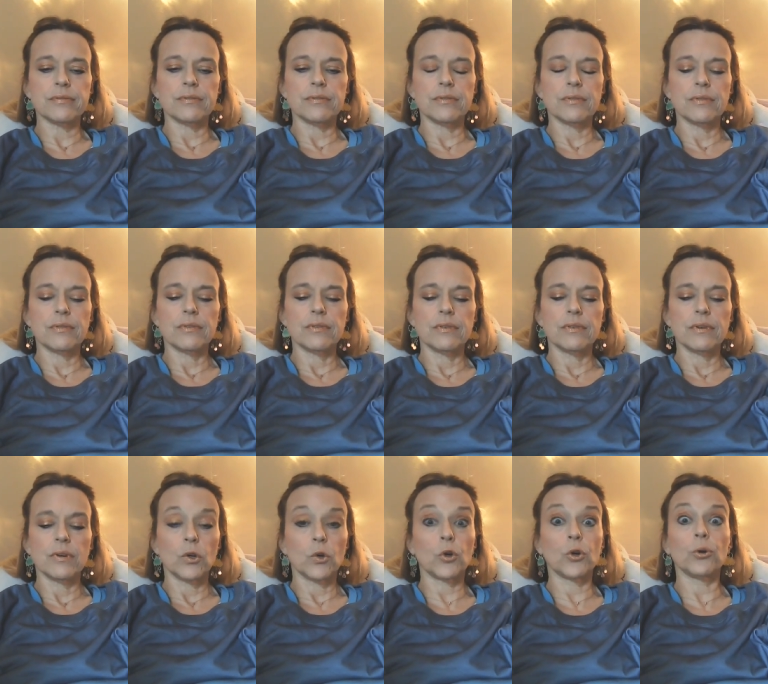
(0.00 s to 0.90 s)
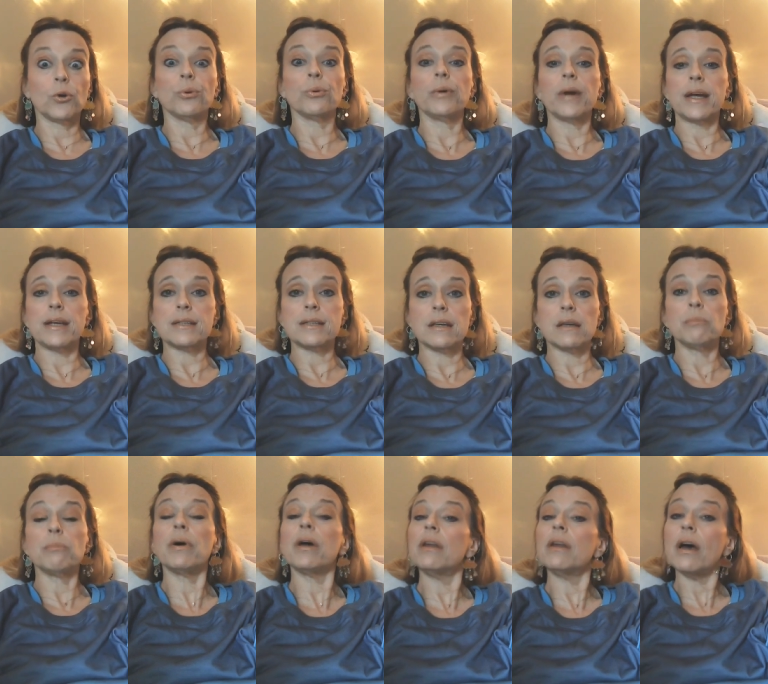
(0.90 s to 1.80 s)
Crazy. But,
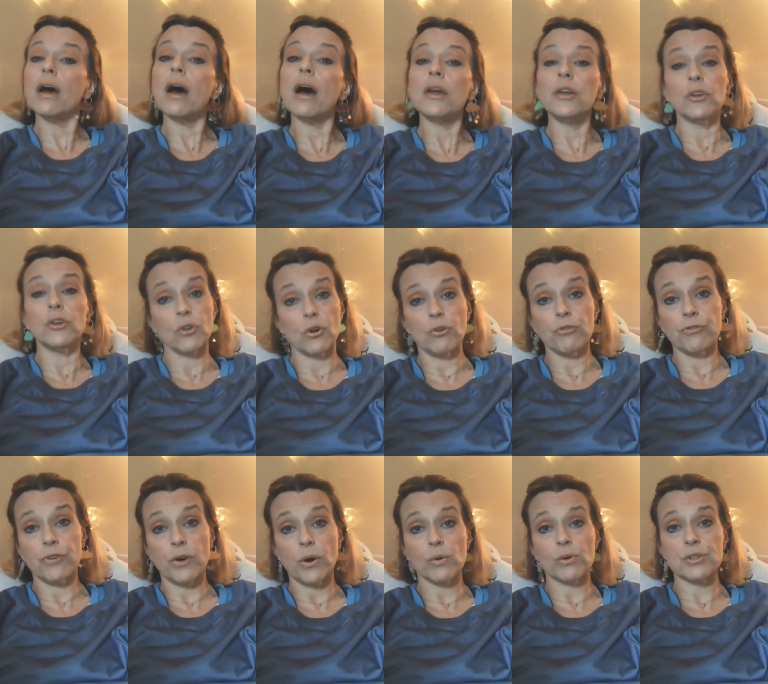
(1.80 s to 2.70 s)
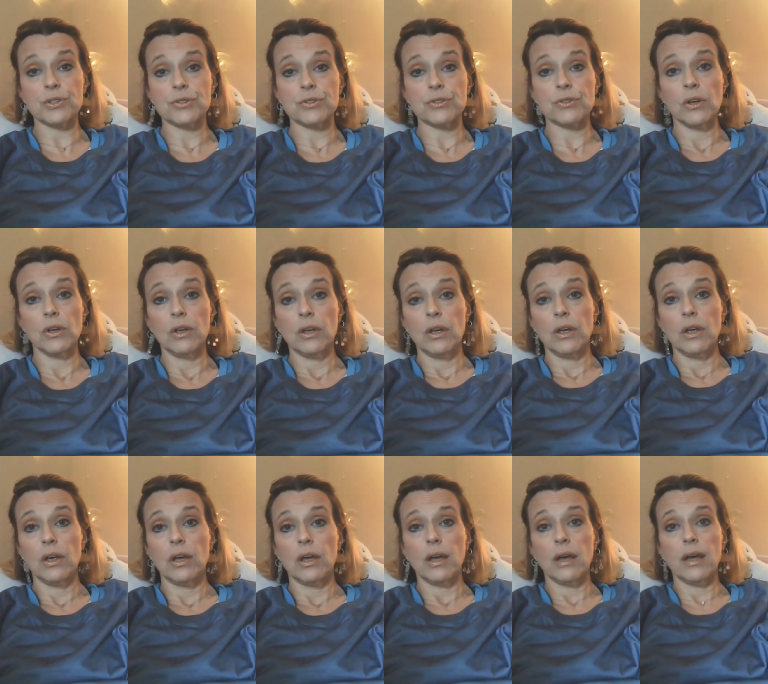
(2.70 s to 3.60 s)
you know, folks,
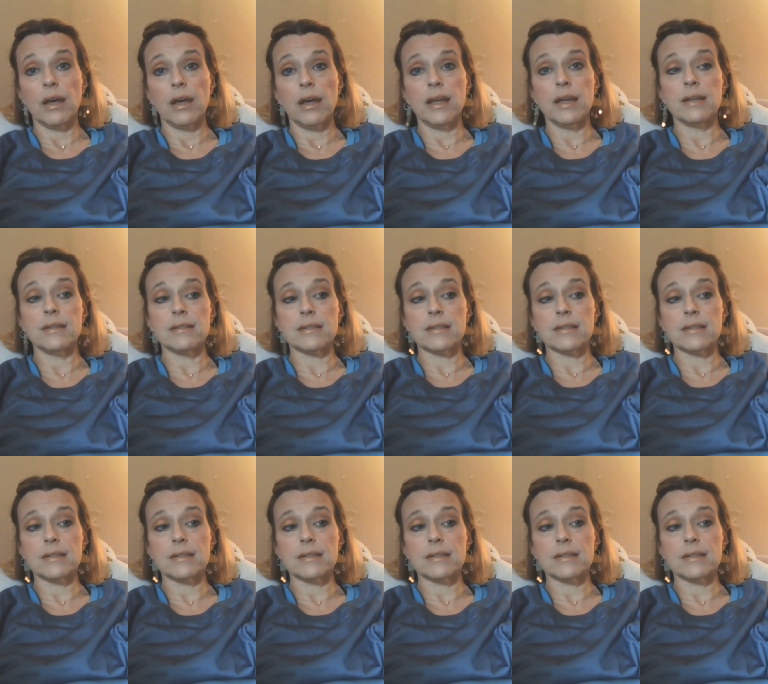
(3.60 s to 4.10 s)
it's...